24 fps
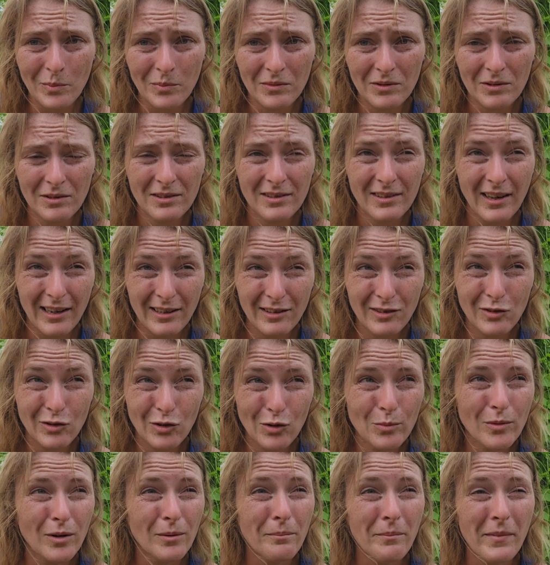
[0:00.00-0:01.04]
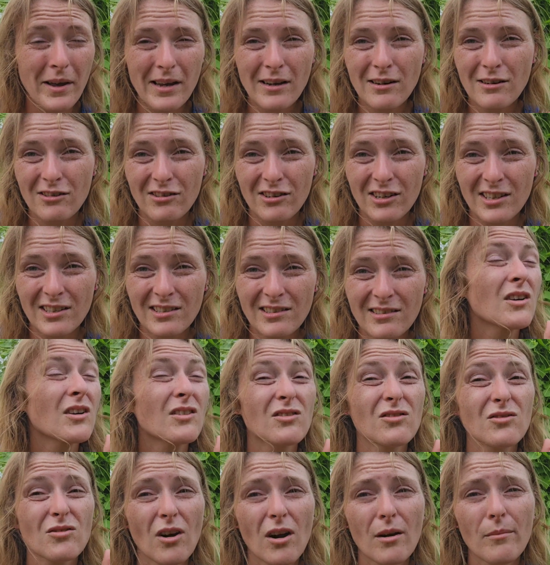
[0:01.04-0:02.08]
Satsuma mandarin,
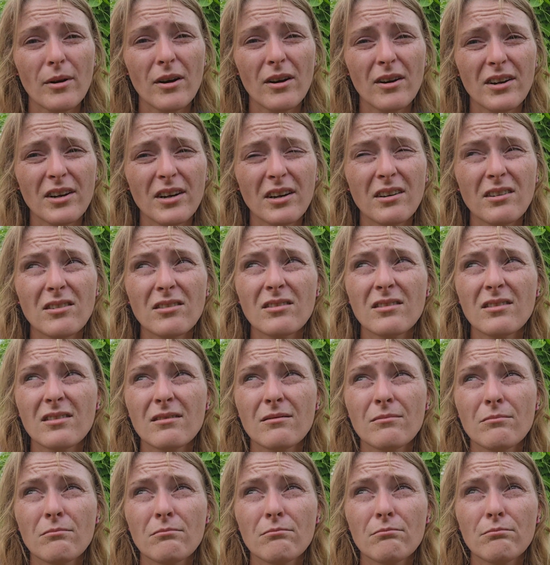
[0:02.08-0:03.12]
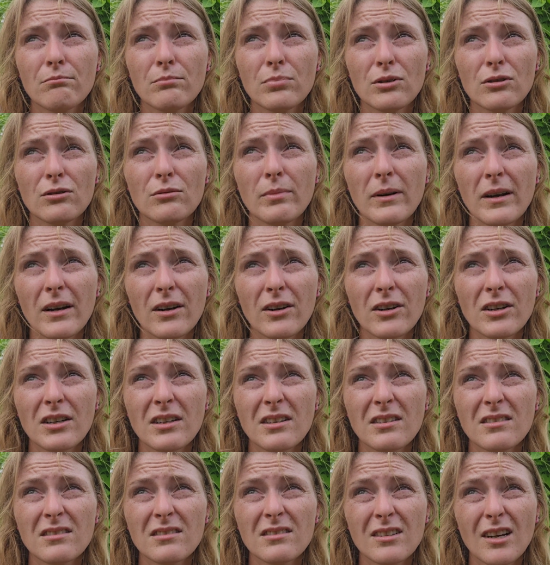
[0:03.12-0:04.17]
strawberries,
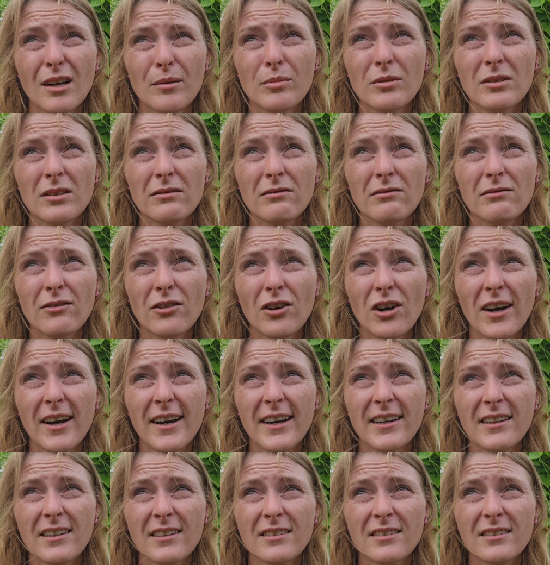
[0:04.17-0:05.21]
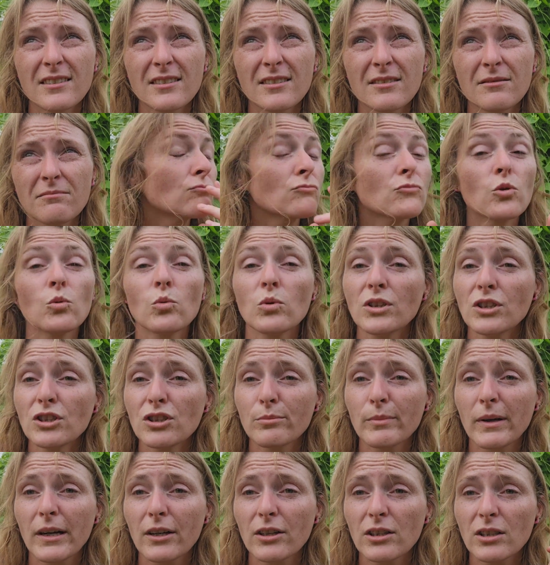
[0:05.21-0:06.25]
blueberries, a couple different varieties,
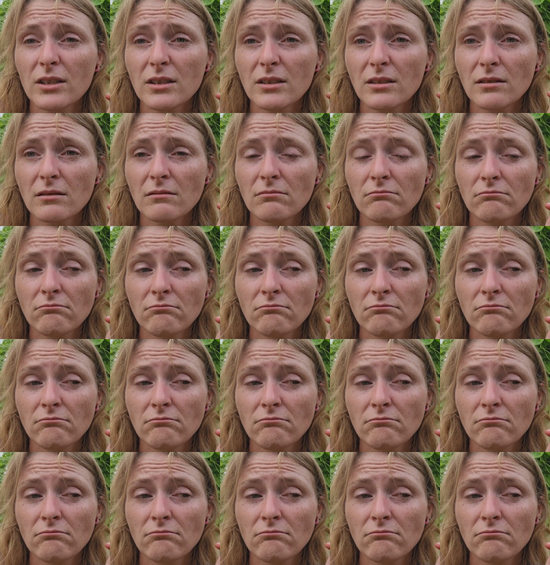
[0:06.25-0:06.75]
winterberries,